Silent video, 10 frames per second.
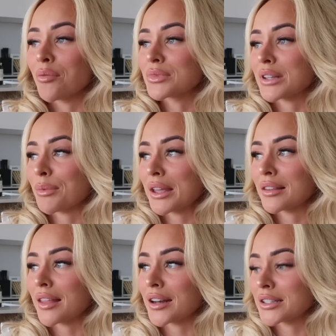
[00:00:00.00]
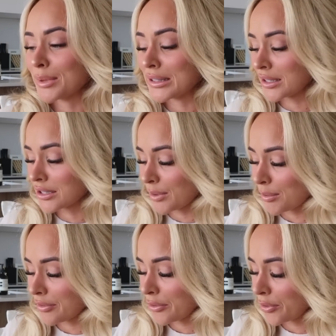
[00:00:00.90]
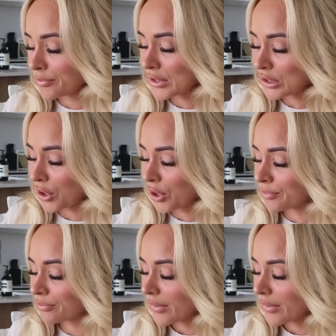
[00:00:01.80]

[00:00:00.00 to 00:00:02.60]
something that has been sent to me before. So